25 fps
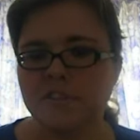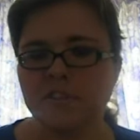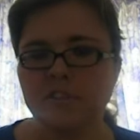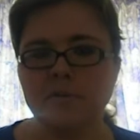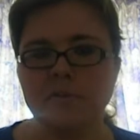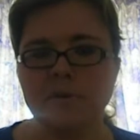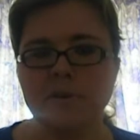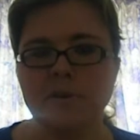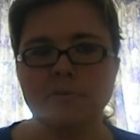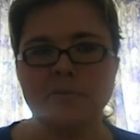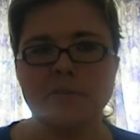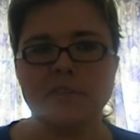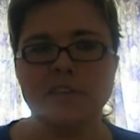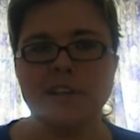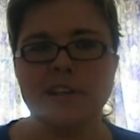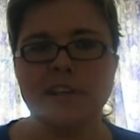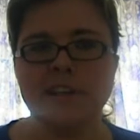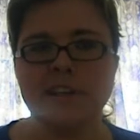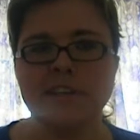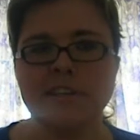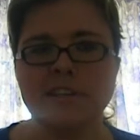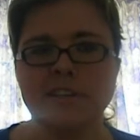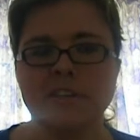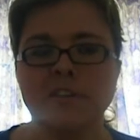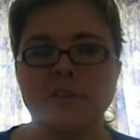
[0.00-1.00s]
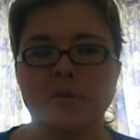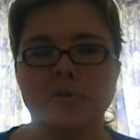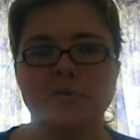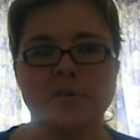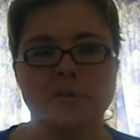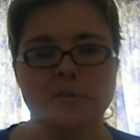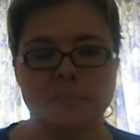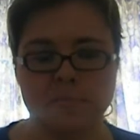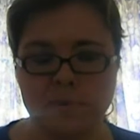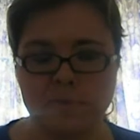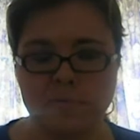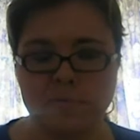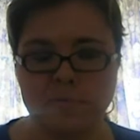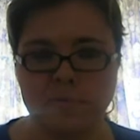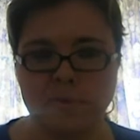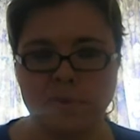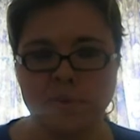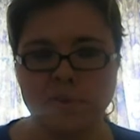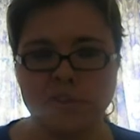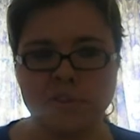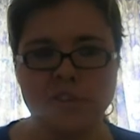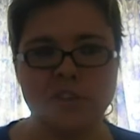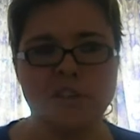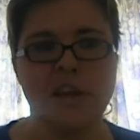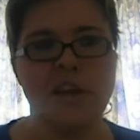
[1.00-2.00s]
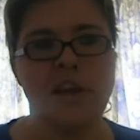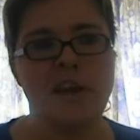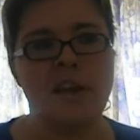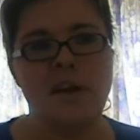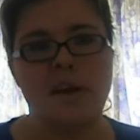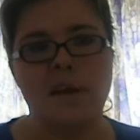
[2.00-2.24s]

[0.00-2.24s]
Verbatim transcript: Sorry it was late and sorry it was a bit rushed.